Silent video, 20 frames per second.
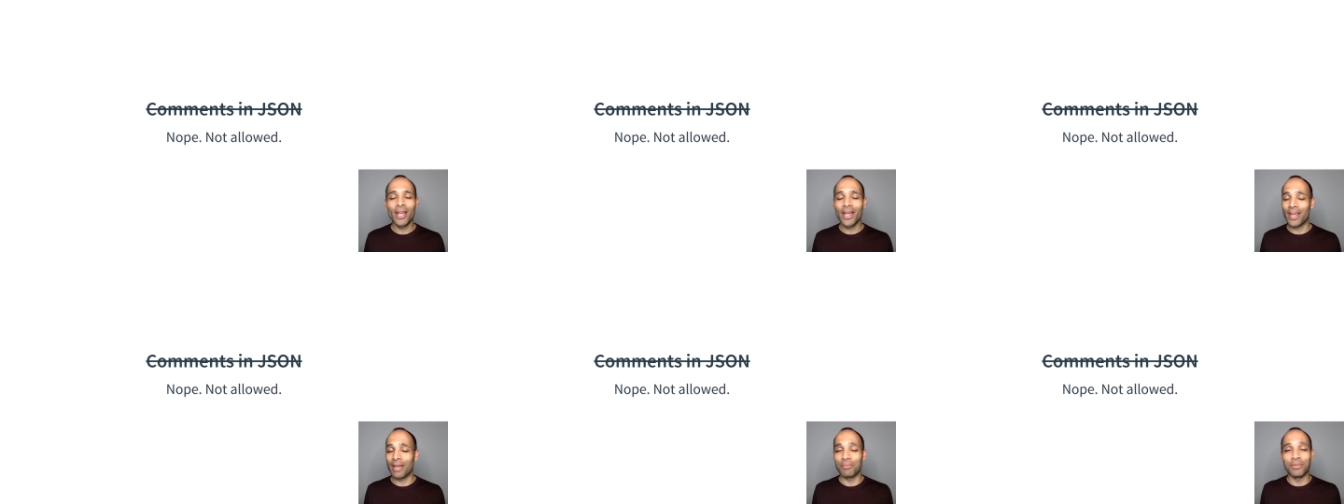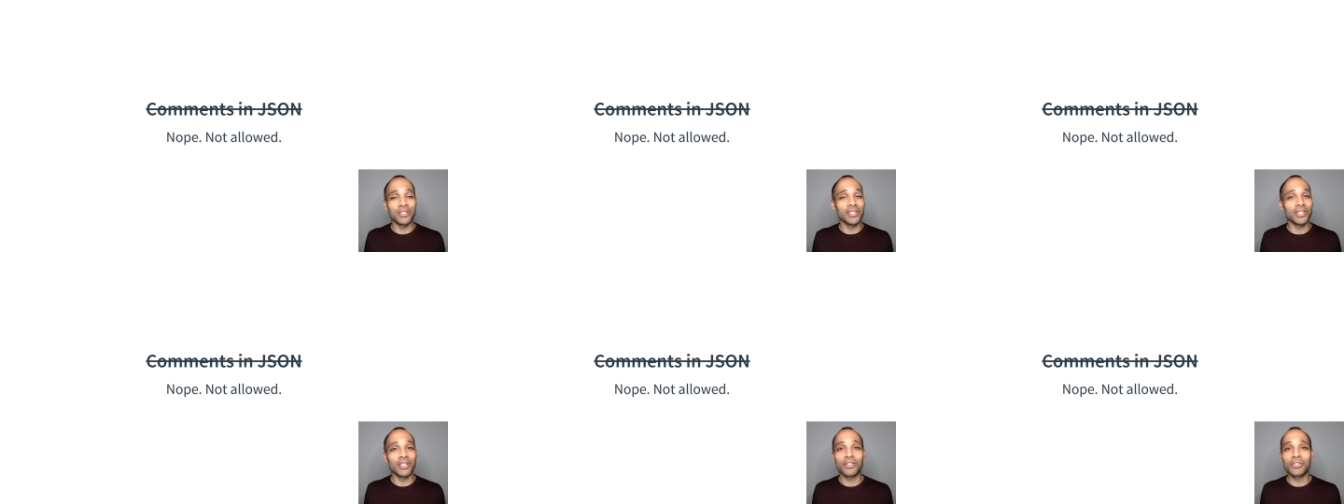and
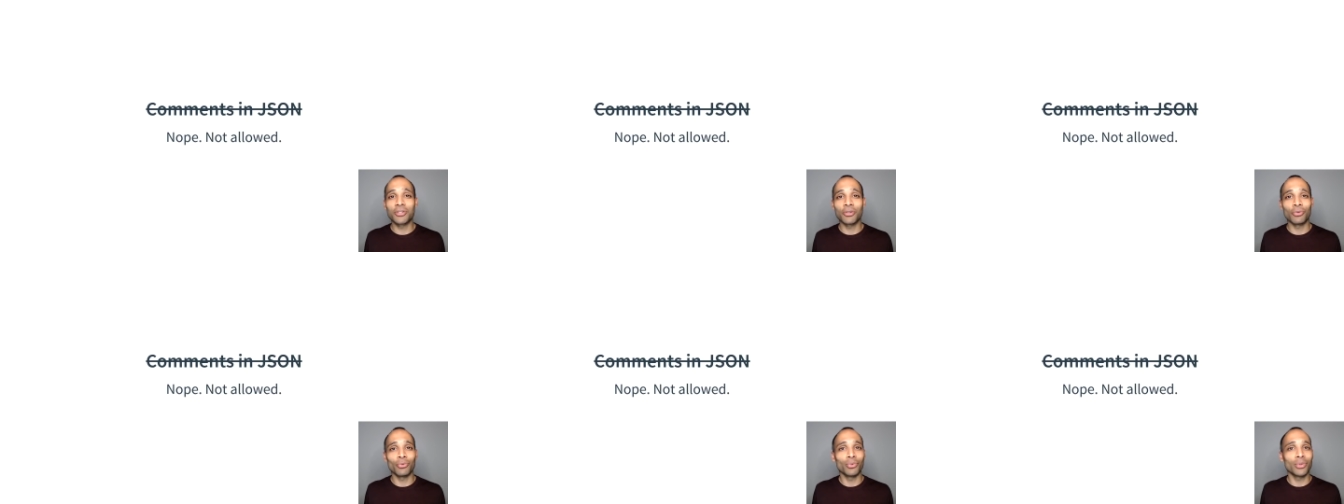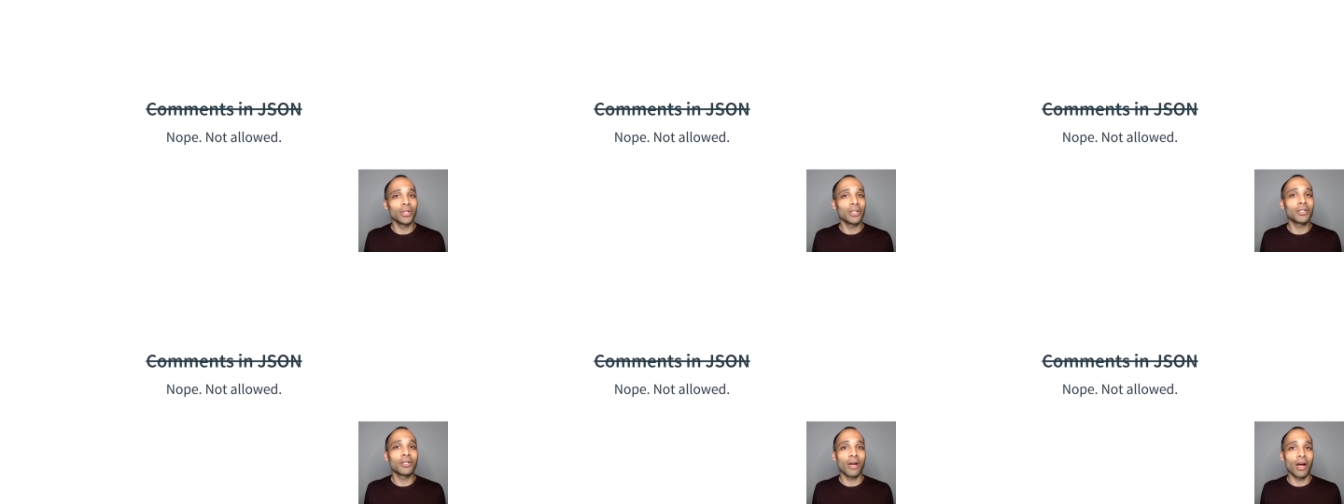machines don't
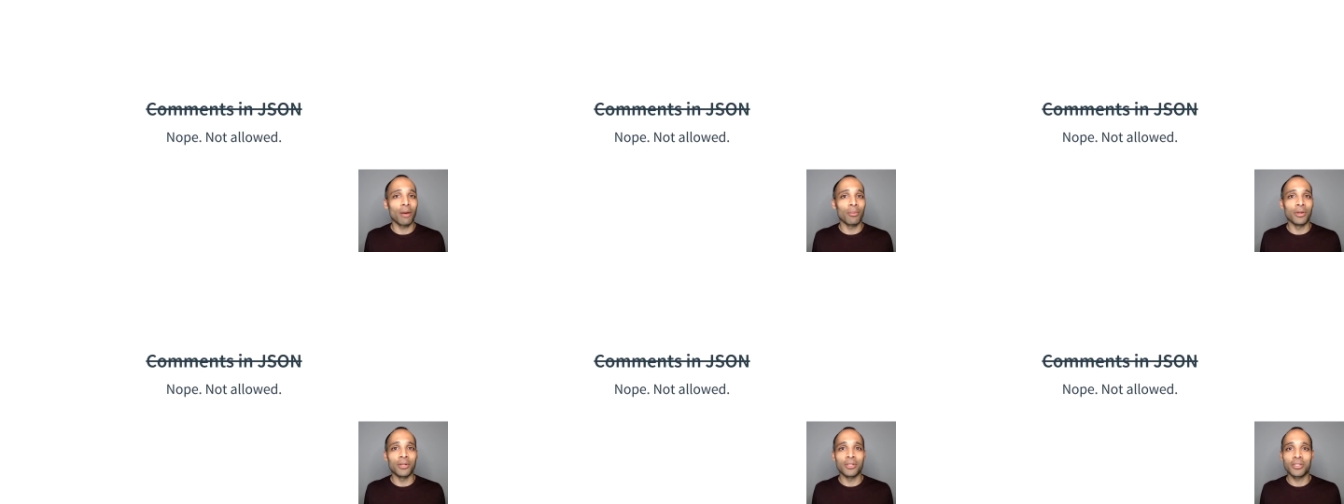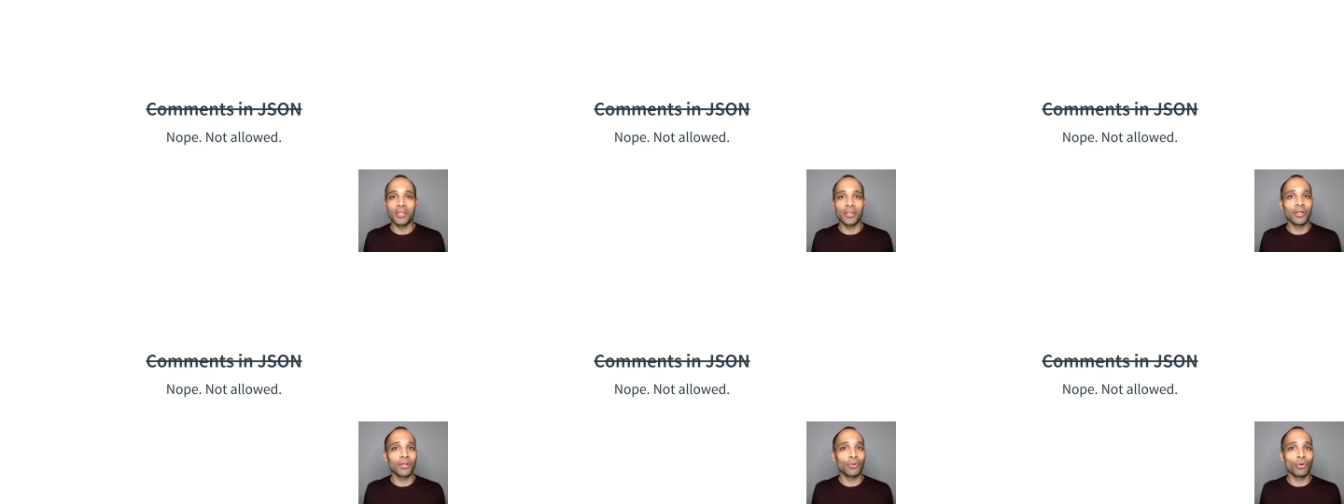read comments,
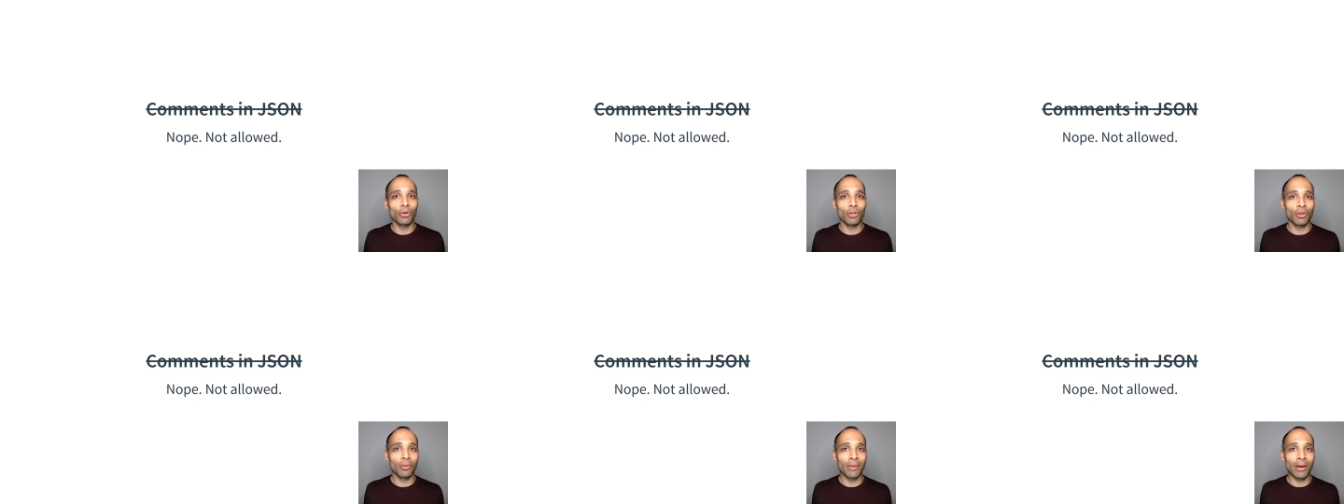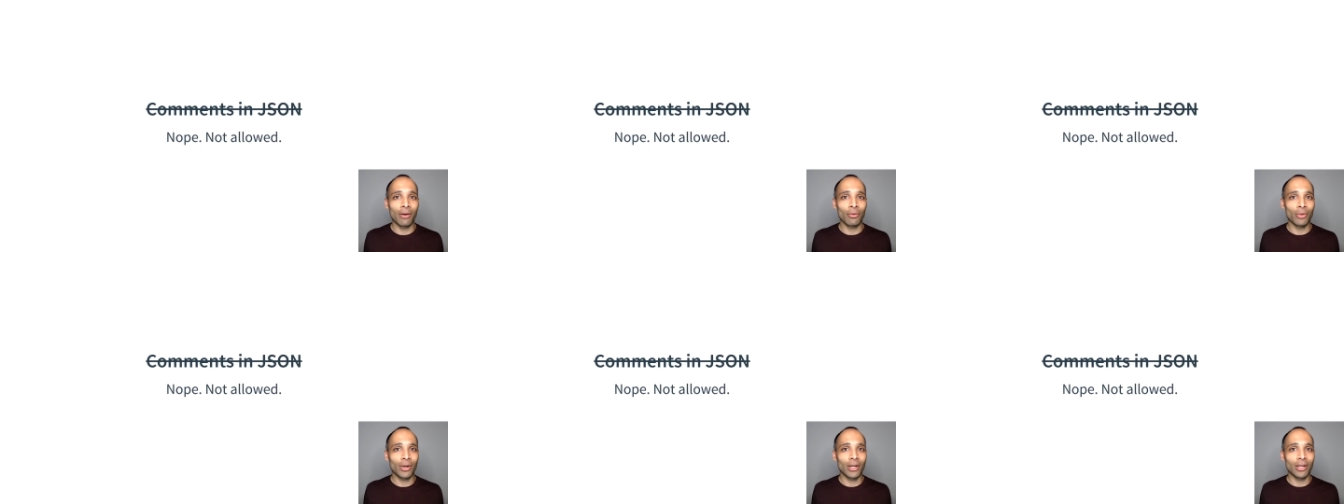they ignore them
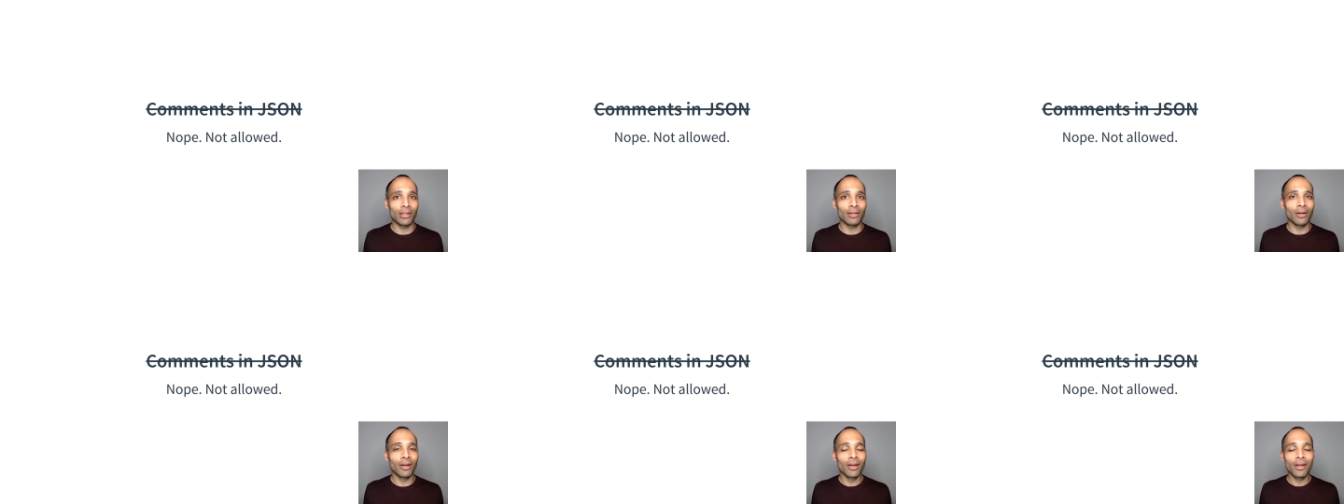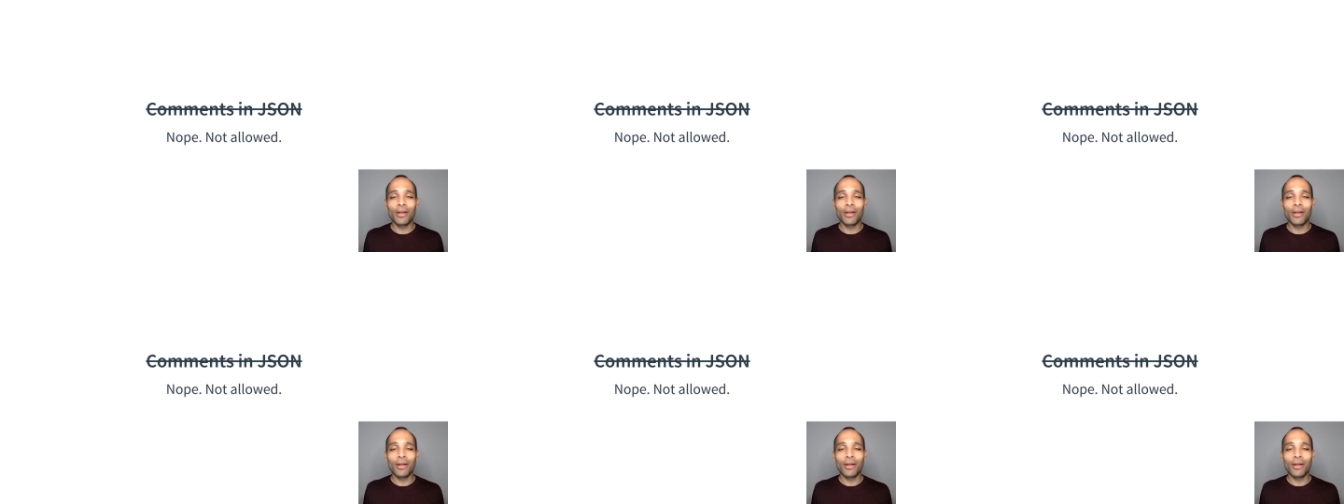outright.